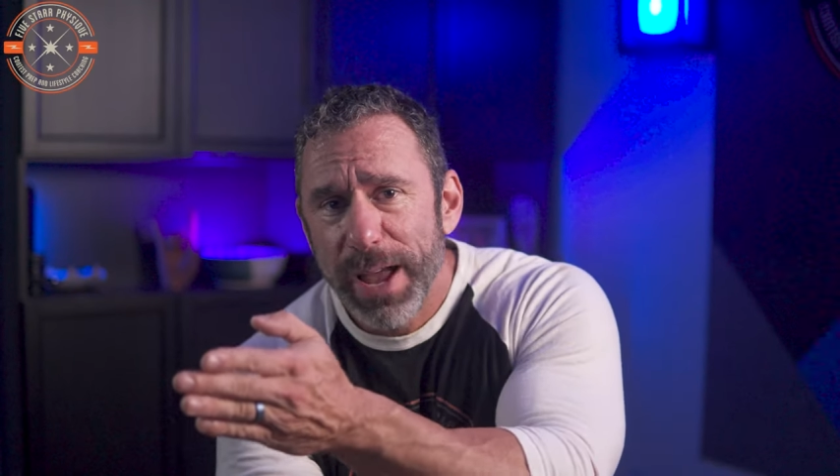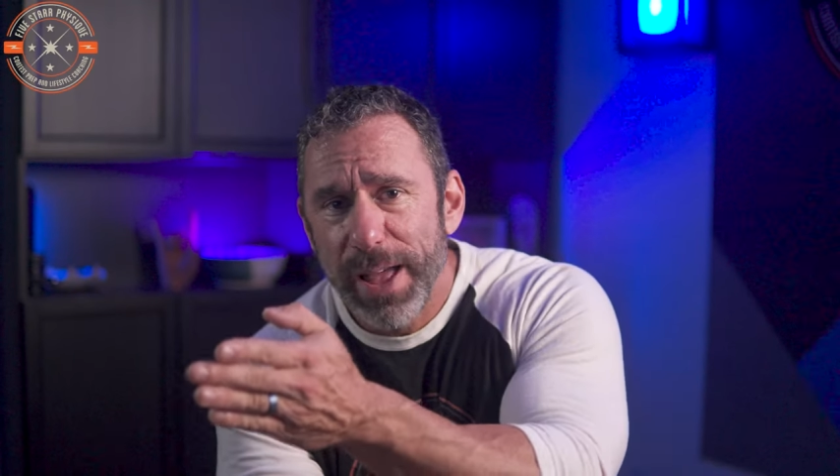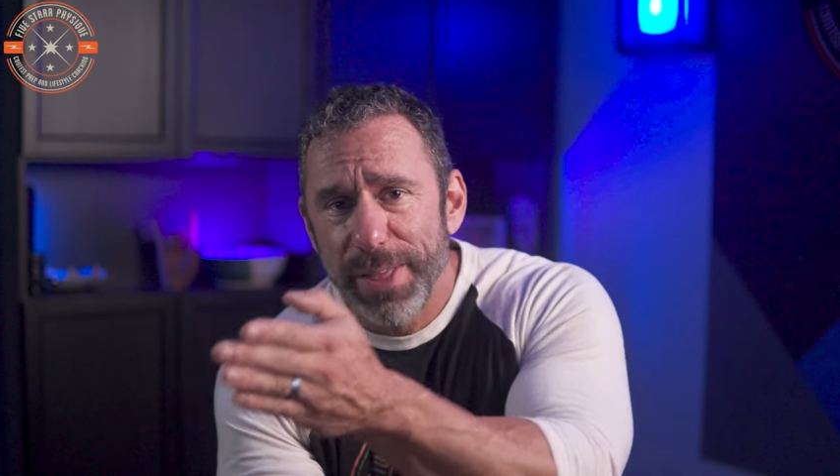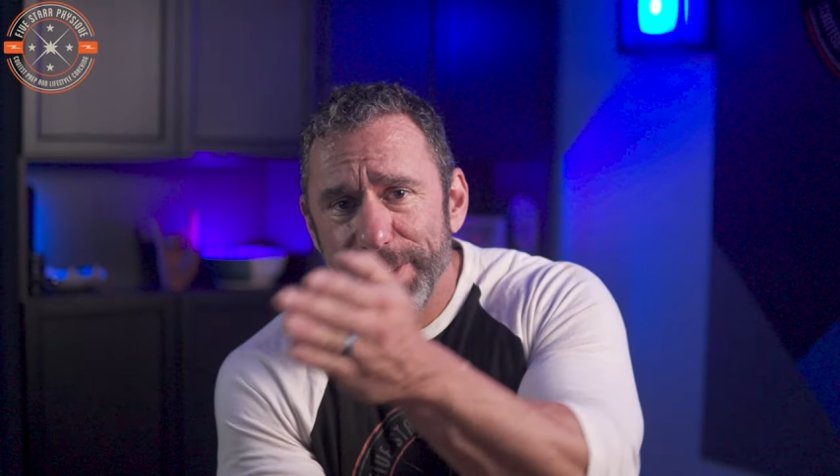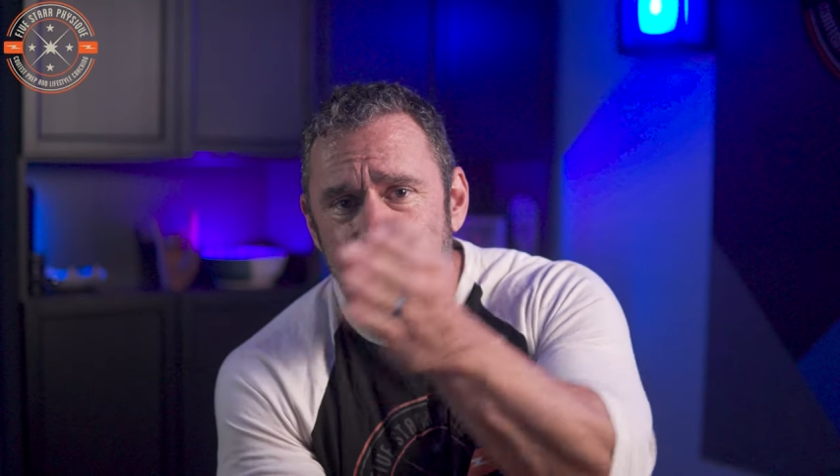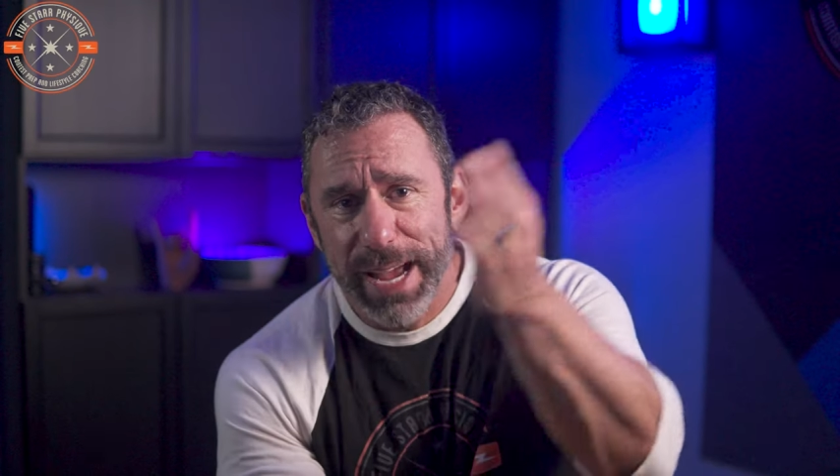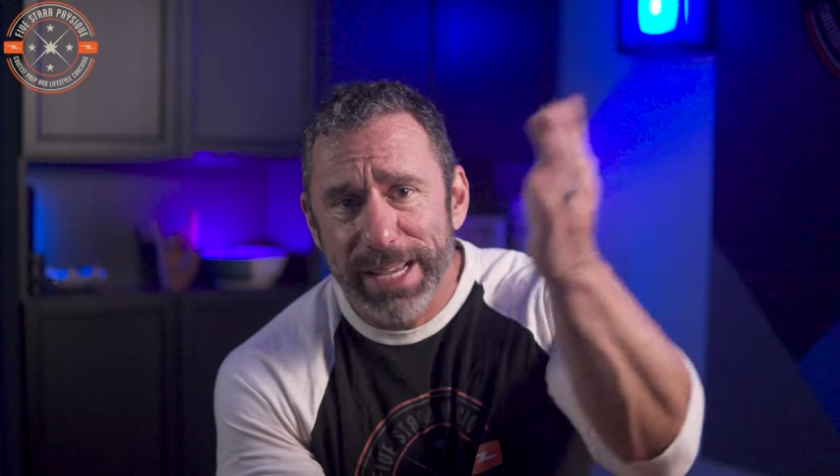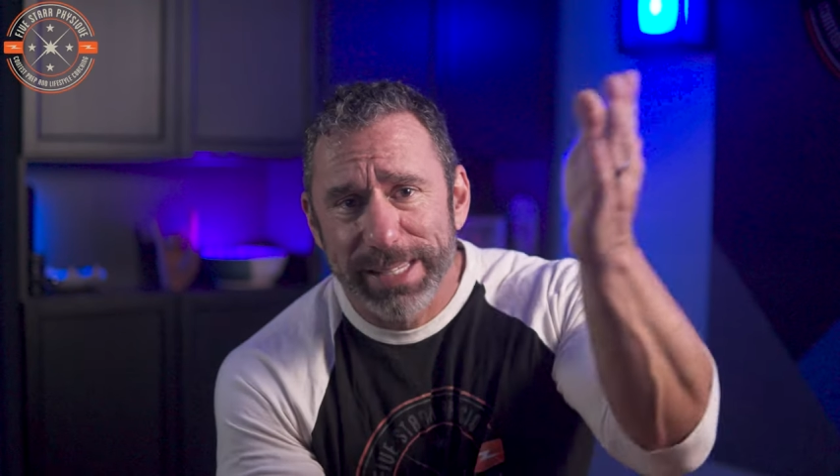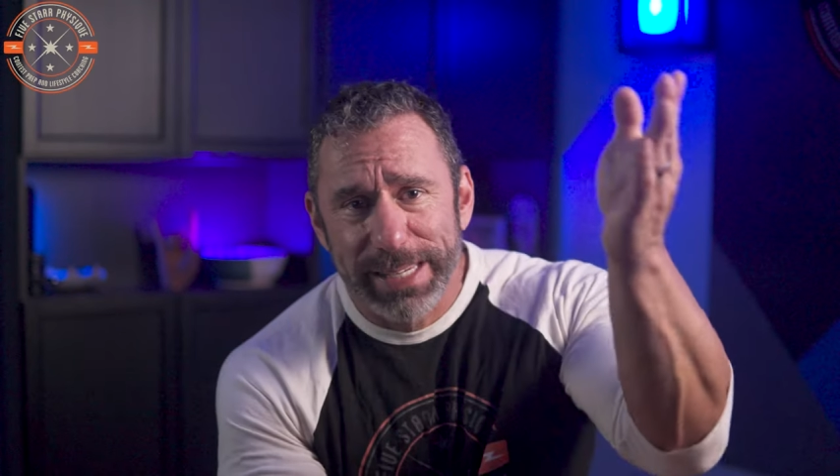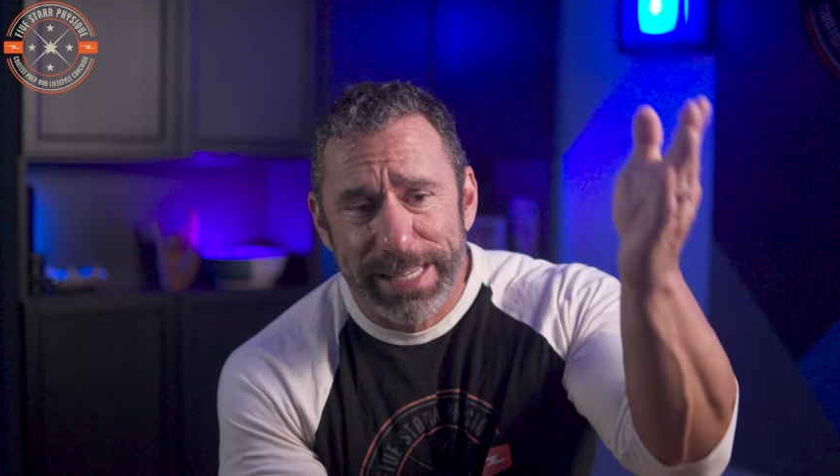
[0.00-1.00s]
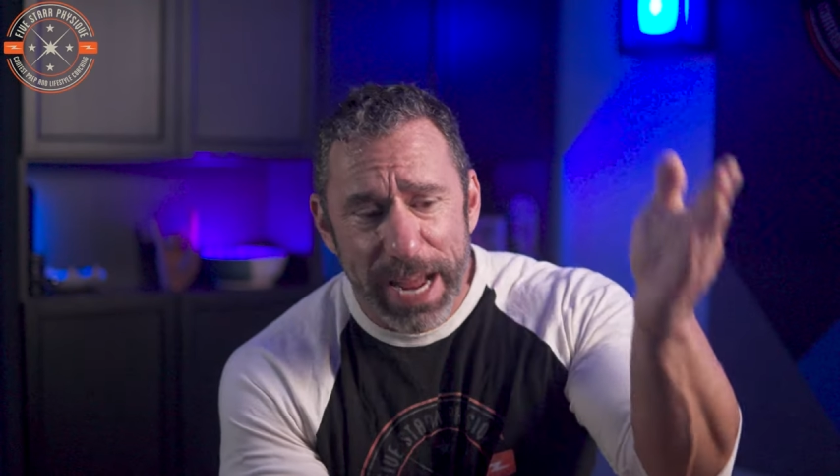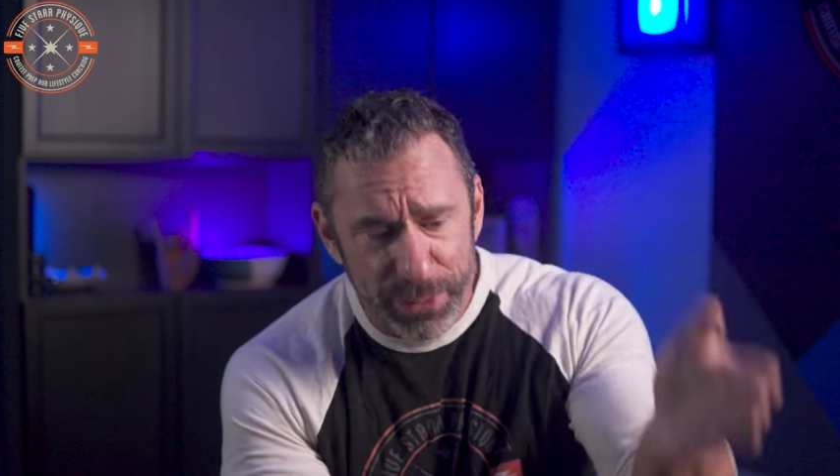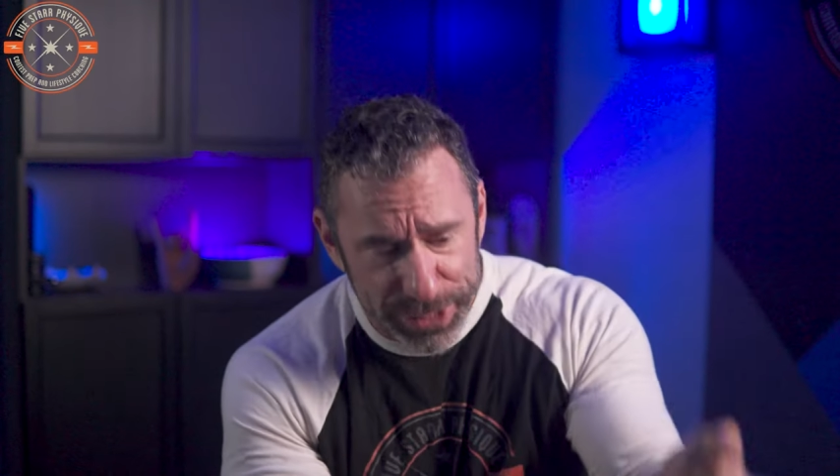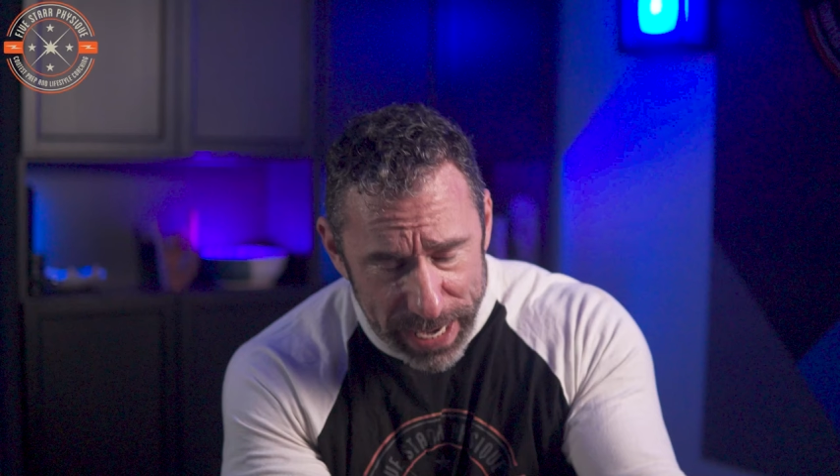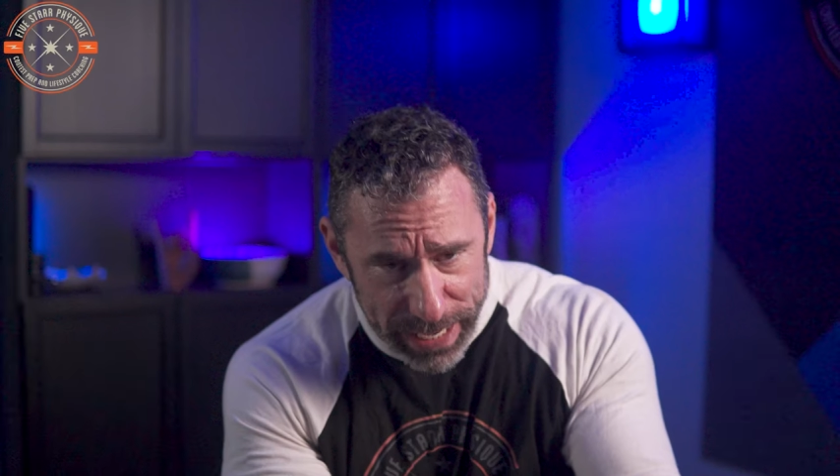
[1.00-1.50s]
and then has to
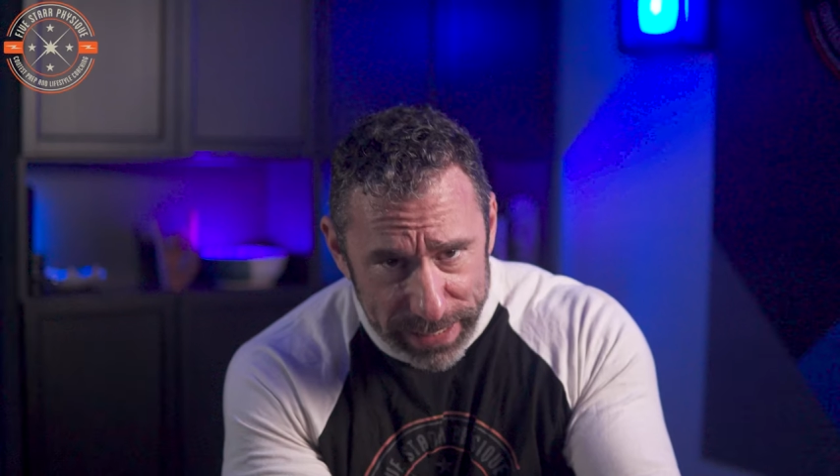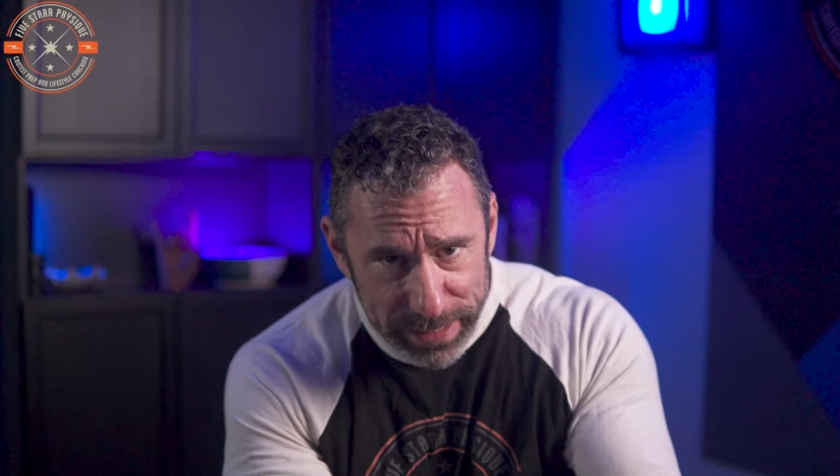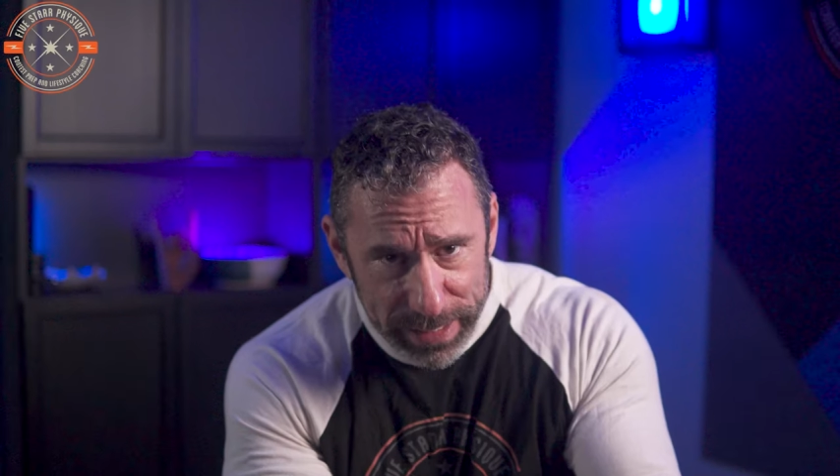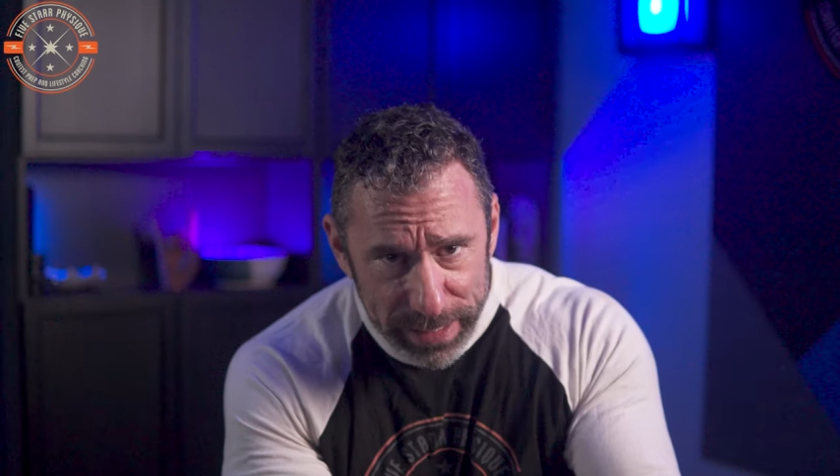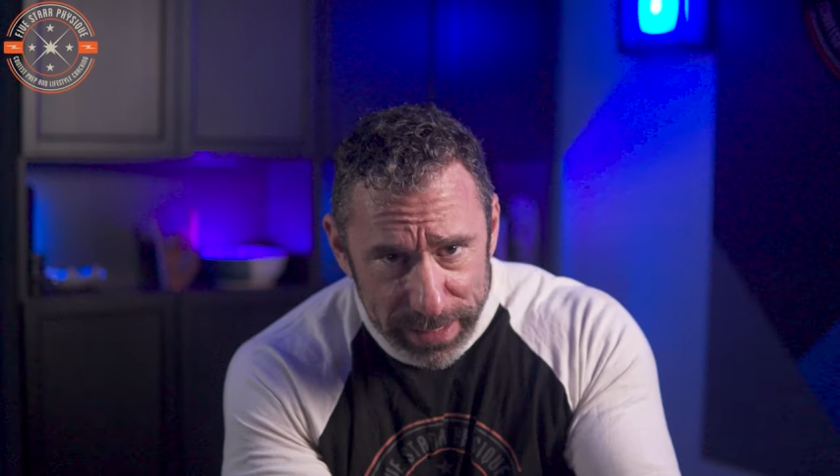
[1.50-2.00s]
downsize